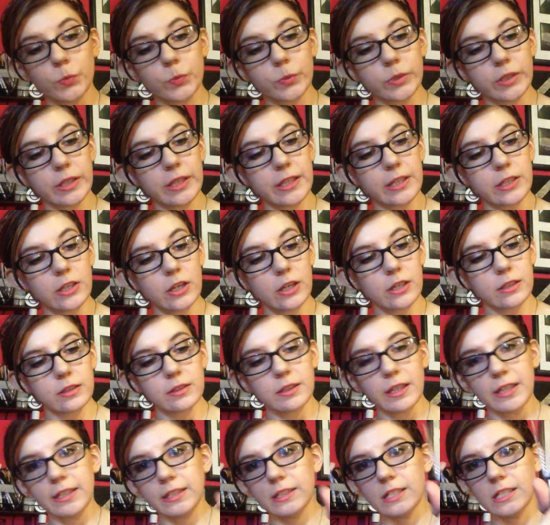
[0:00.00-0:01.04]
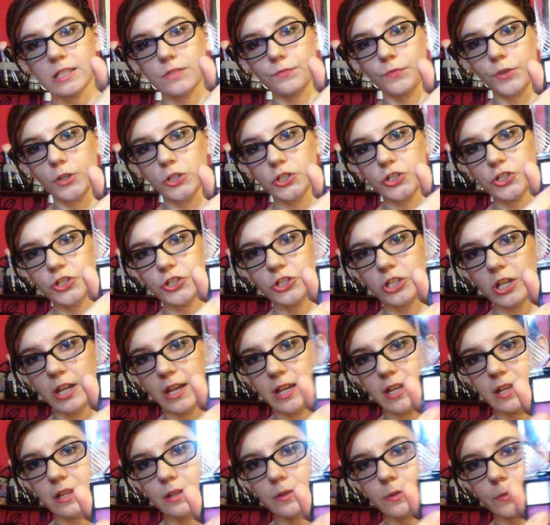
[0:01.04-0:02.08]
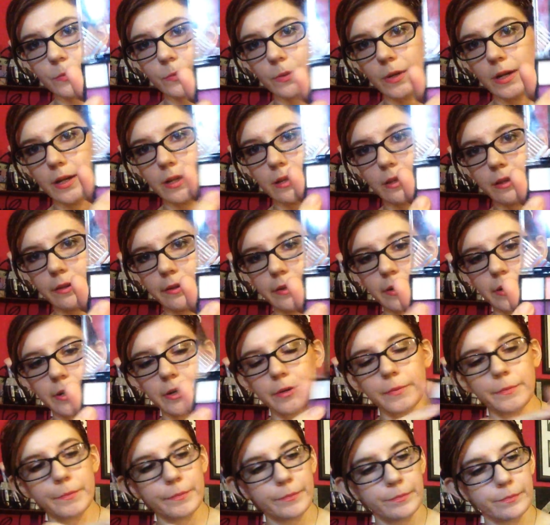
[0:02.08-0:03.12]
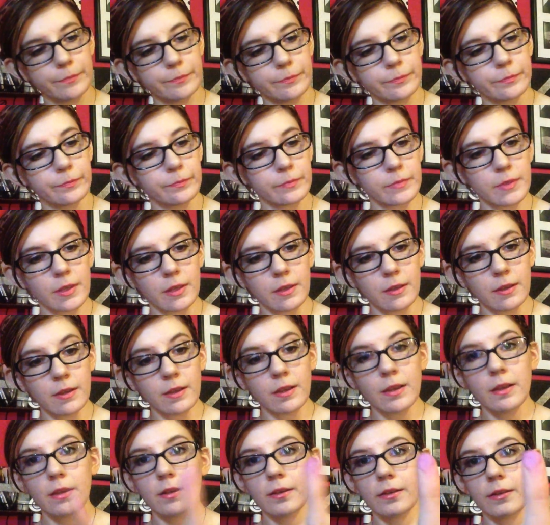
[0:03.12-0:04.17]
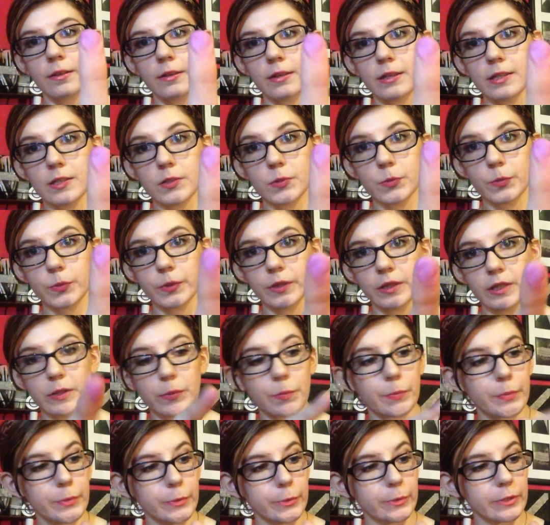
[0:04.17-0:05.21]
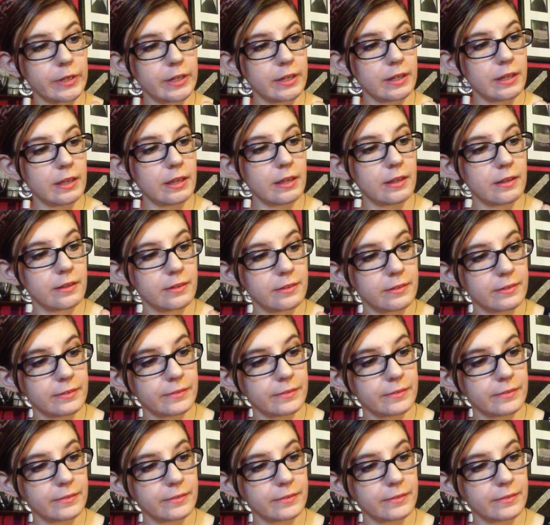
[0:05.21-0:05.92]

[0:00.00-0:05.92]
really good. Like this first shade right here is really pretty.